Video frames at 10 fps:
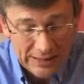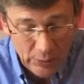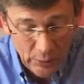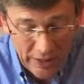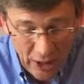
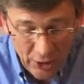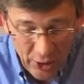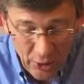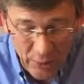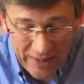We all
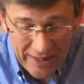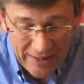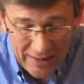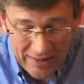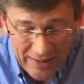know what
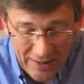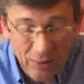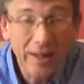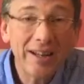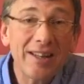it, uh,
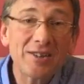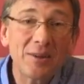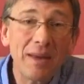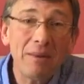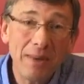what it is to
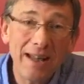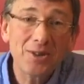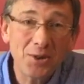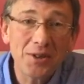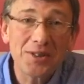make bad
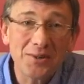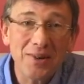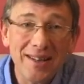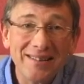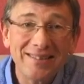choices,
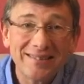right?